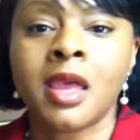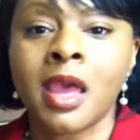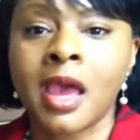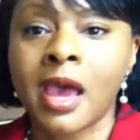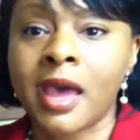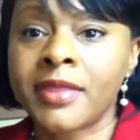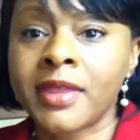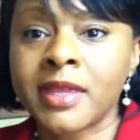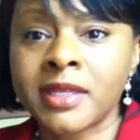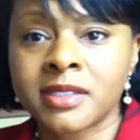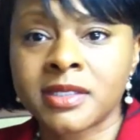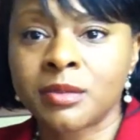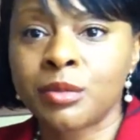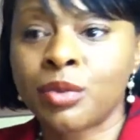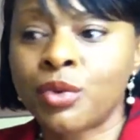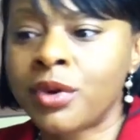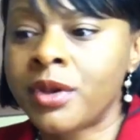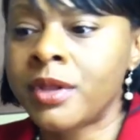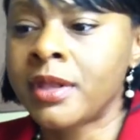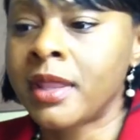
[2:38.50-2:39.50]
I think it's
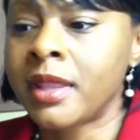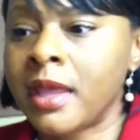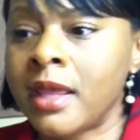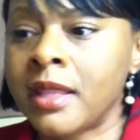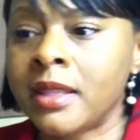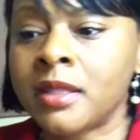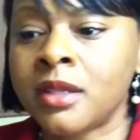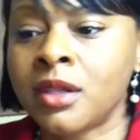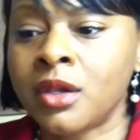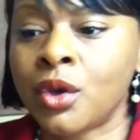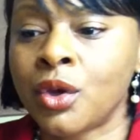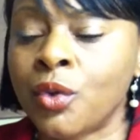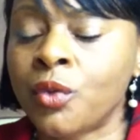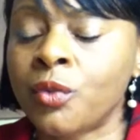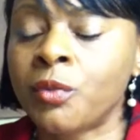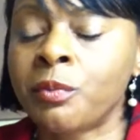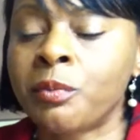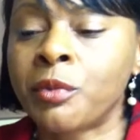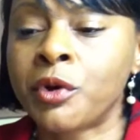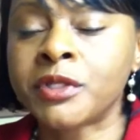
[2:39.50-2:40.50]
important that,
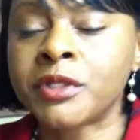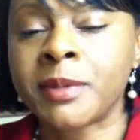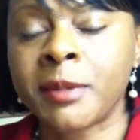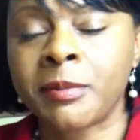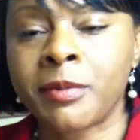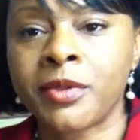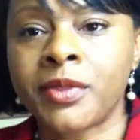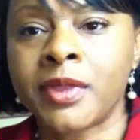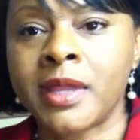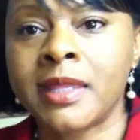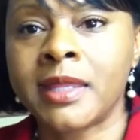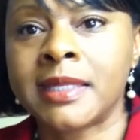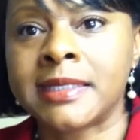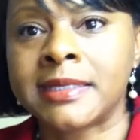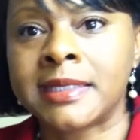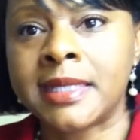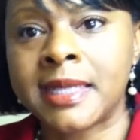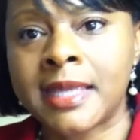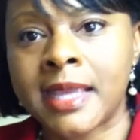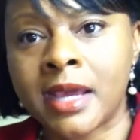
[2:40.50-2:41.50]
most people think that
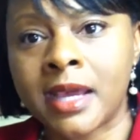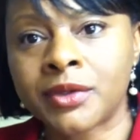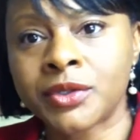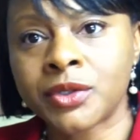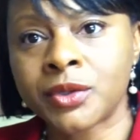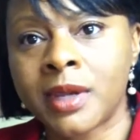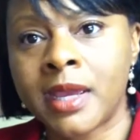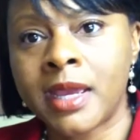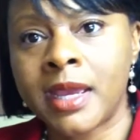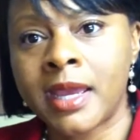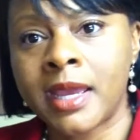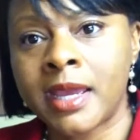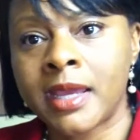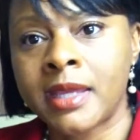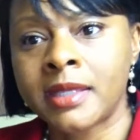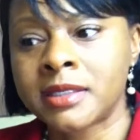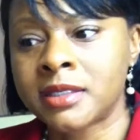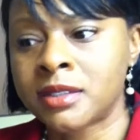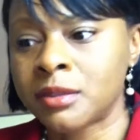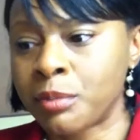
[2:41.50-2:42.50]
City Council
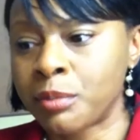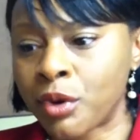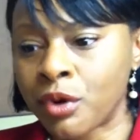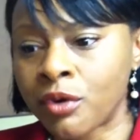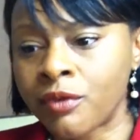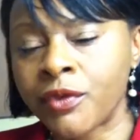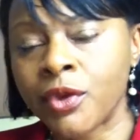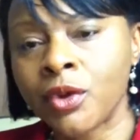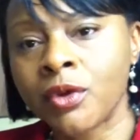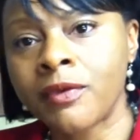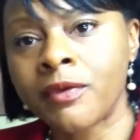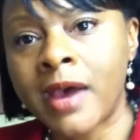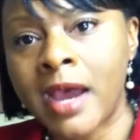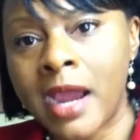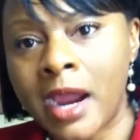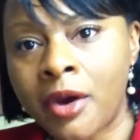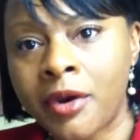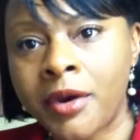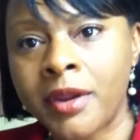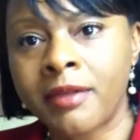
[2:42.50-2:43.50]
has the purview of
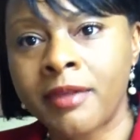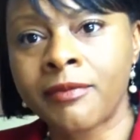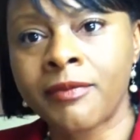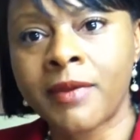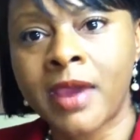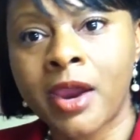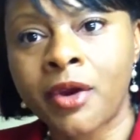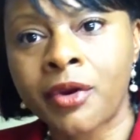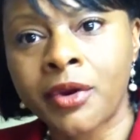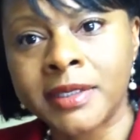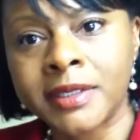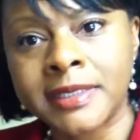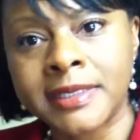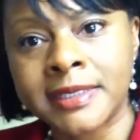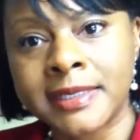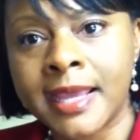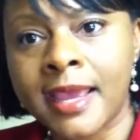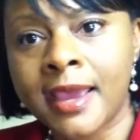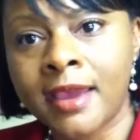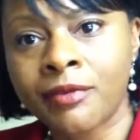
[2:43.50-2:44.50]
hiring and firing
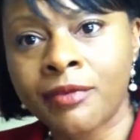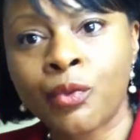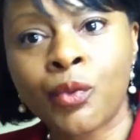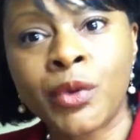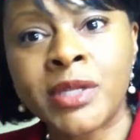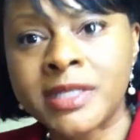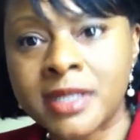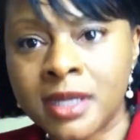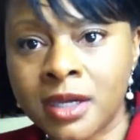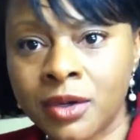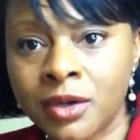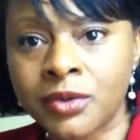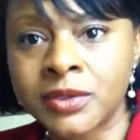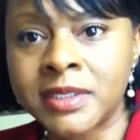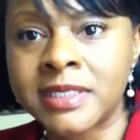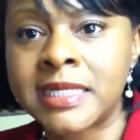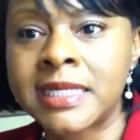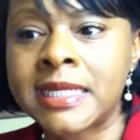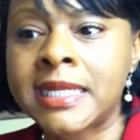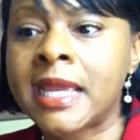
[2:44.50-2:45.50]
staff. We don't.
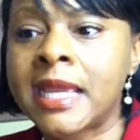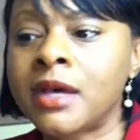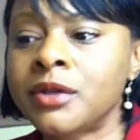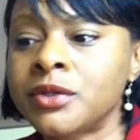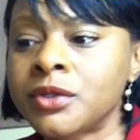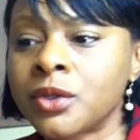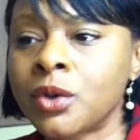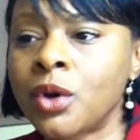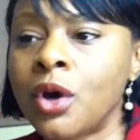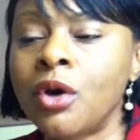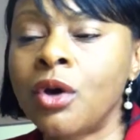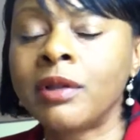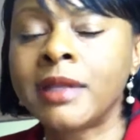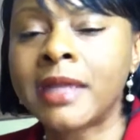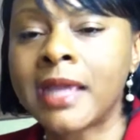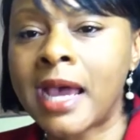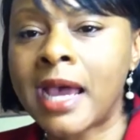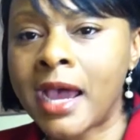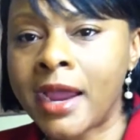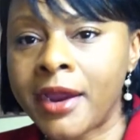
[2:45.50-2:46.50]
City Council only
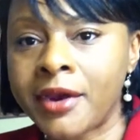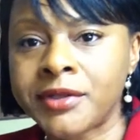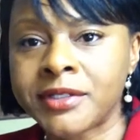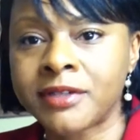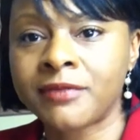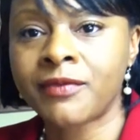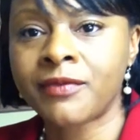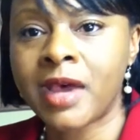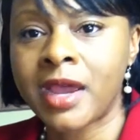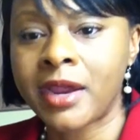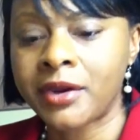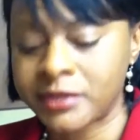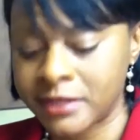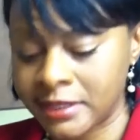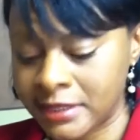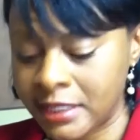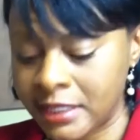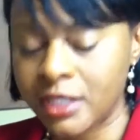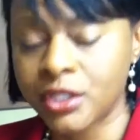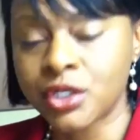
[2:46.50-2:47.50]
hires and fires the
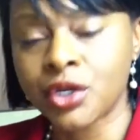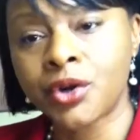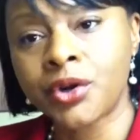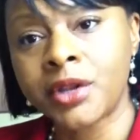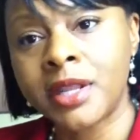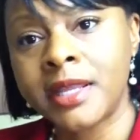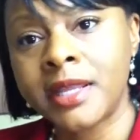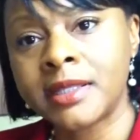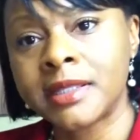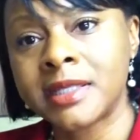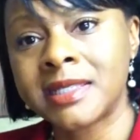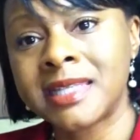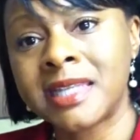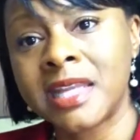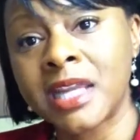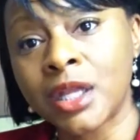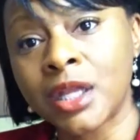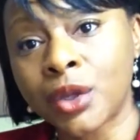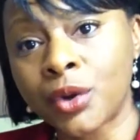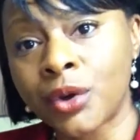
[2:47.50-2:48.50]
city attorney, the city
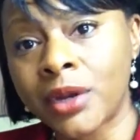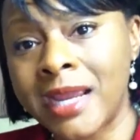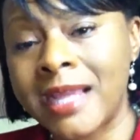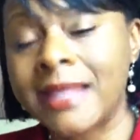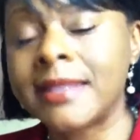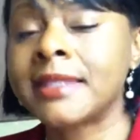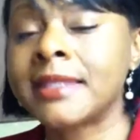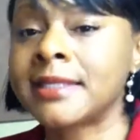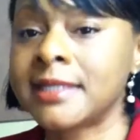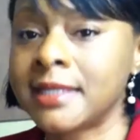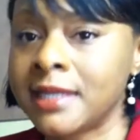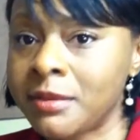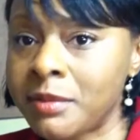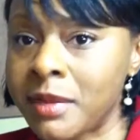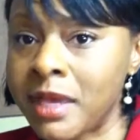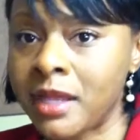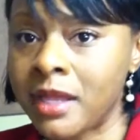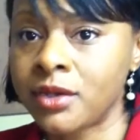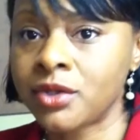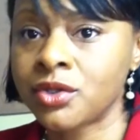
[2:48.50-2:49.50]
clerk, and the city
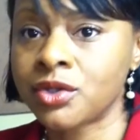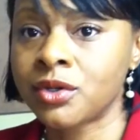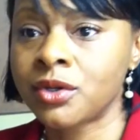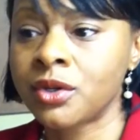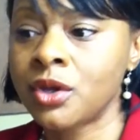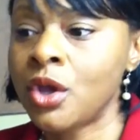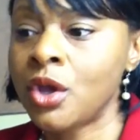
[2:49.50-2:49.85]
manager.